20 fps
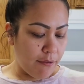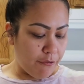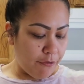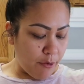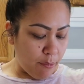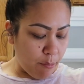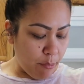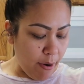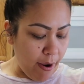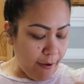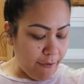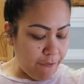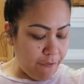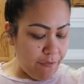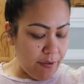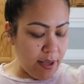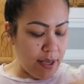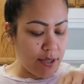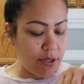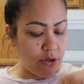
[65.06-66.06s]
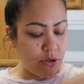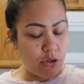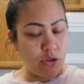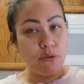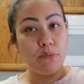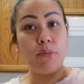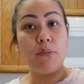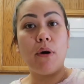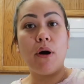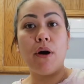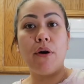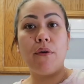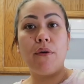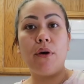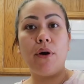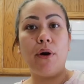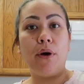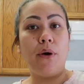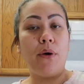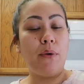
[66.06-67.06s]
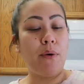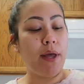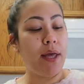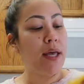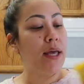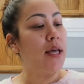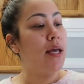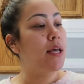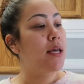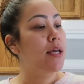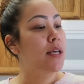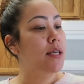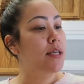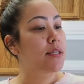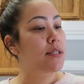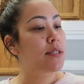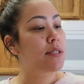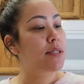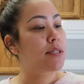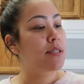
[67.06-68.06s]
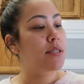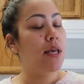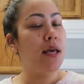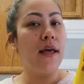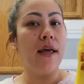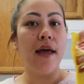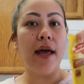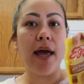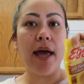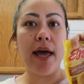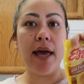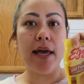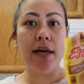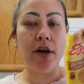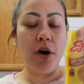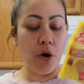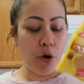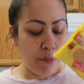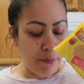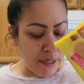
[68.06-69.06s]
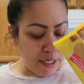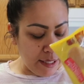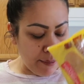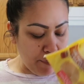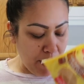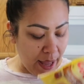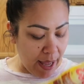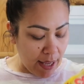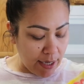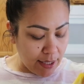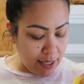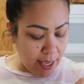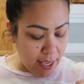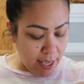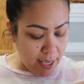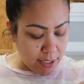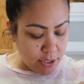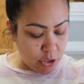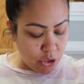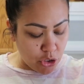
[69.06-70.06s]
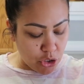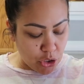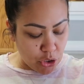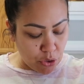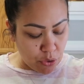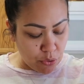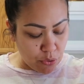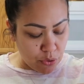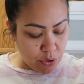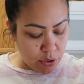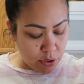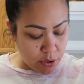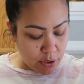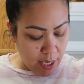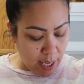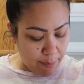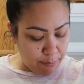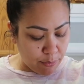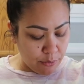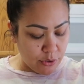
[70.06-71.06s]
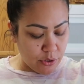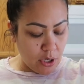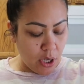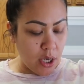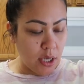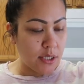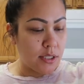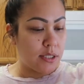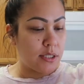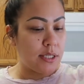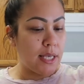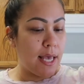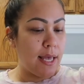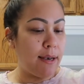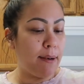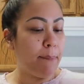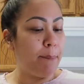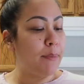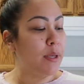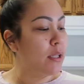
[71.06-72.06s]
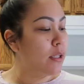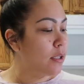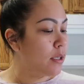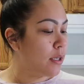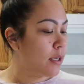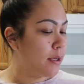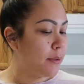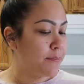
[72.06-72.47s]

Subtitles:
for breakfast, tomorrow is Eggo mini pancakes, juice, applesauce, and milk.